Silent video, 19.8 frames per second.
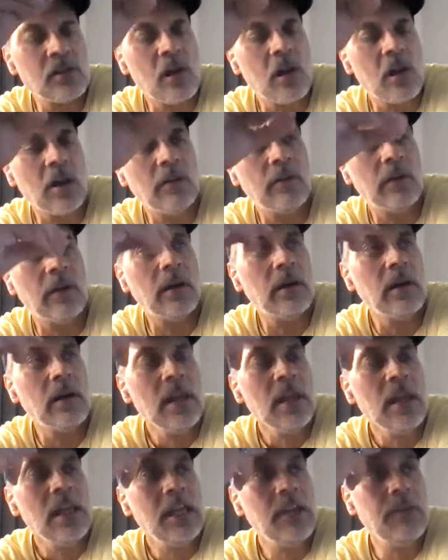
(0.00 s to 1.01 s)
genre.
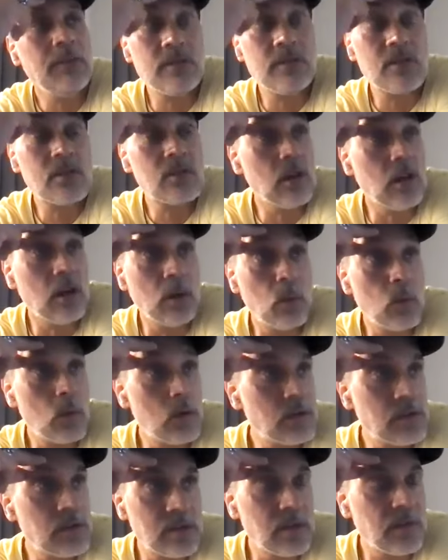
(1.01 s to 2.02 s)
Even Star
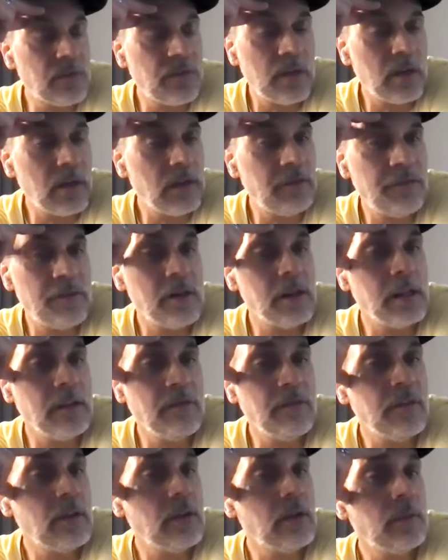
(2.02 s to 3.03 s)
Wars is a very funny
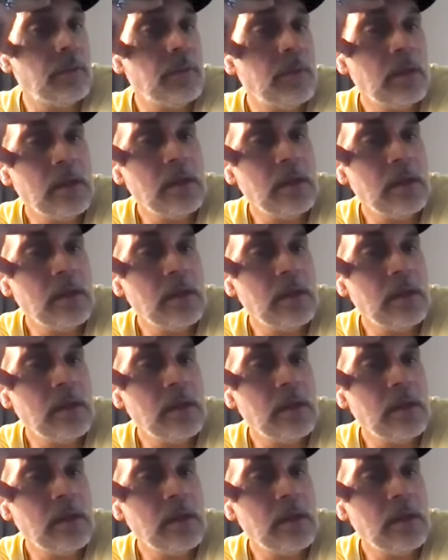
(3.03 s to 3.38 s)
film.